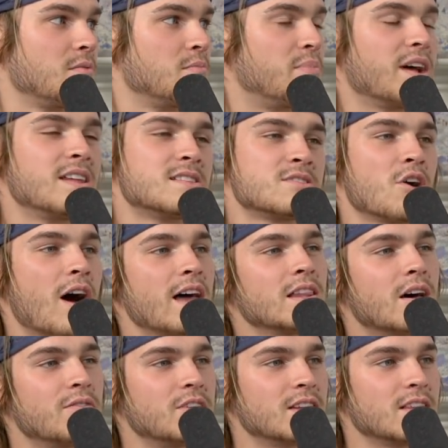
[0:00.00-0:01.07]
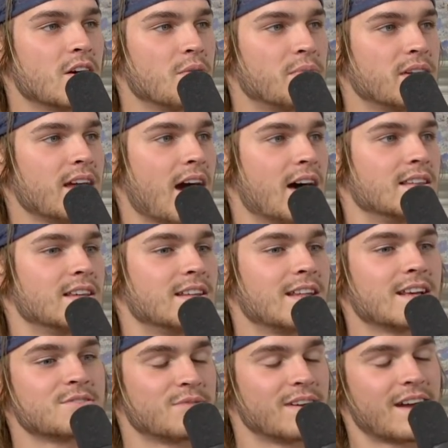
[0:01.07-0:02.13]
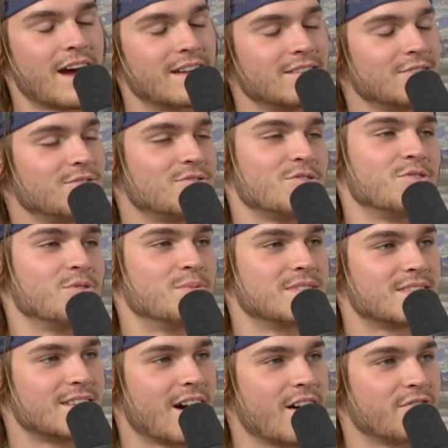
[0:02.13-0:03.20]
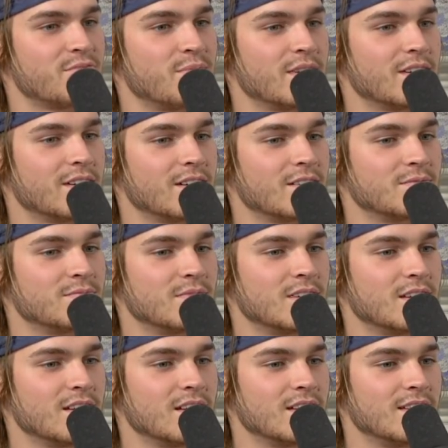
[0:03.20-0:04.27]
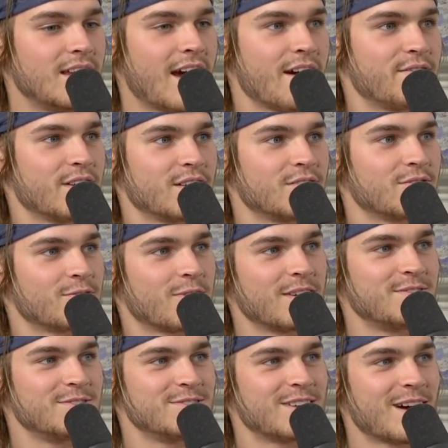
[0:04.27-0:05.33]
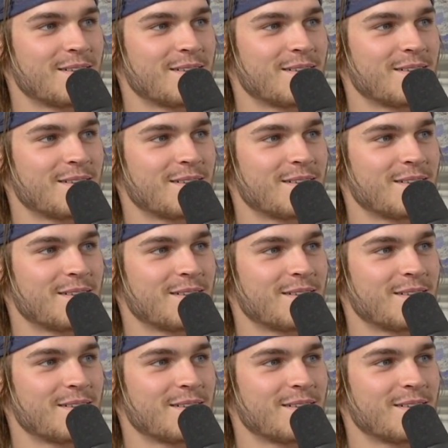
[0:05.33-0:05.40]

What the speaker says: But so I loved it though. But yeah, and then that's when I got into YouTube and stuff. But yeah, I've had quite a few chapters.